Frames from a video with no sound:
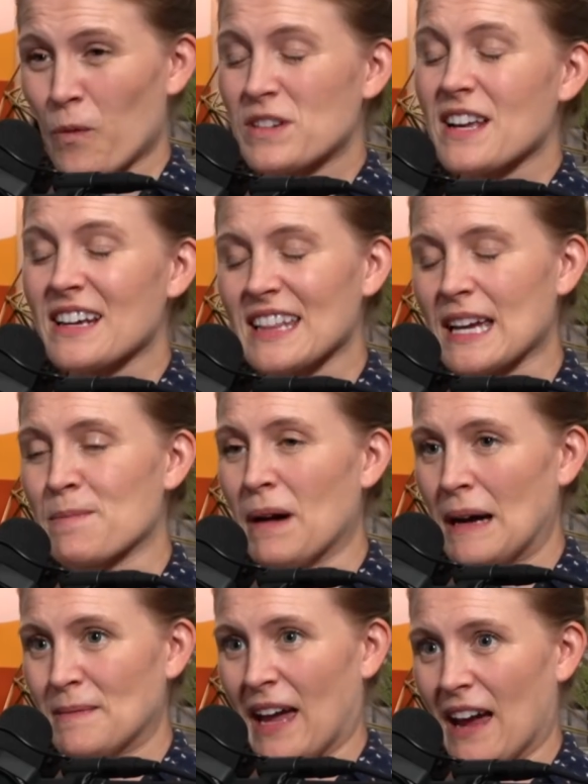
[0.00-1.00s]
We're talking like a
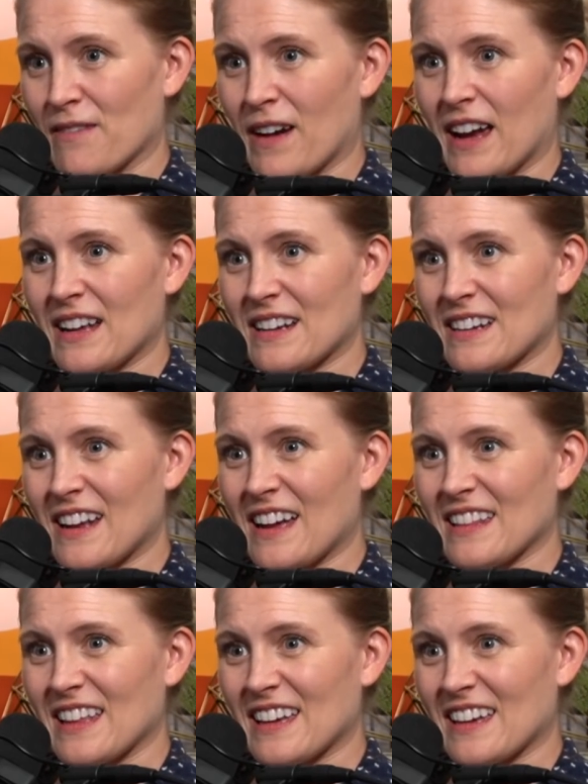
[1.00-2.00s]
Bobcat, right?
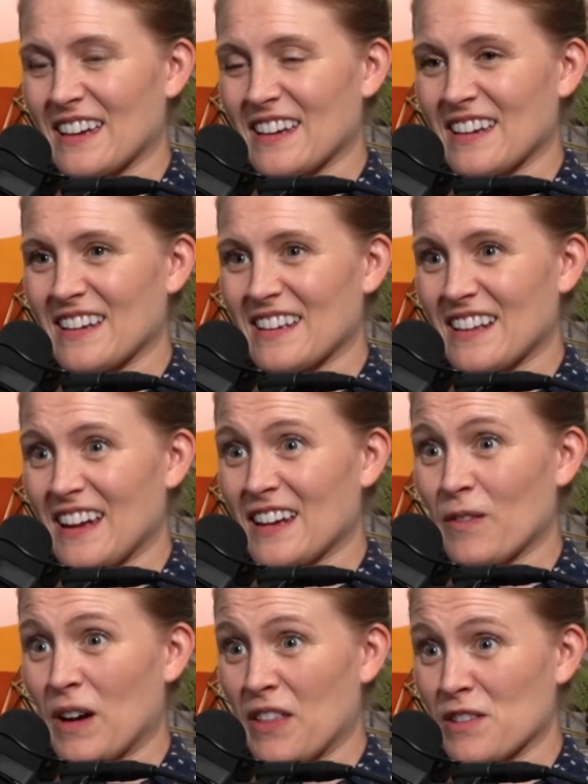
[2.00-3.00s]
Not like a
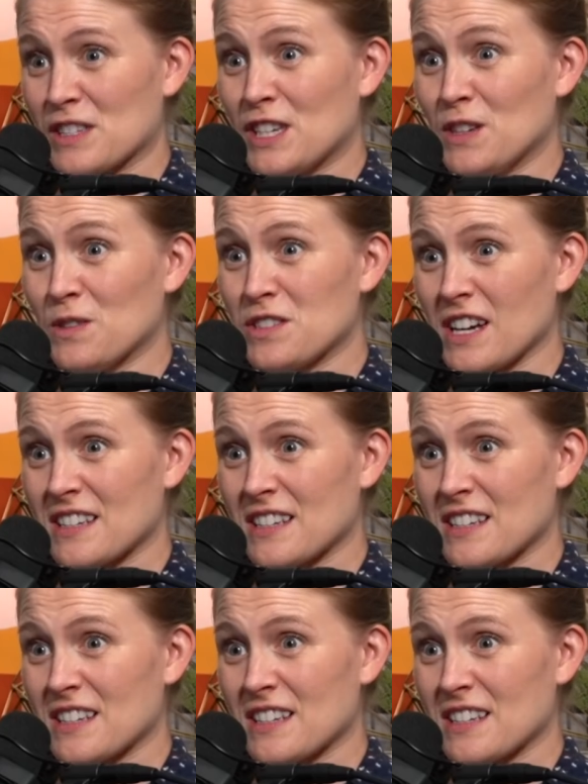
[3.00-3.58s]
one of those huge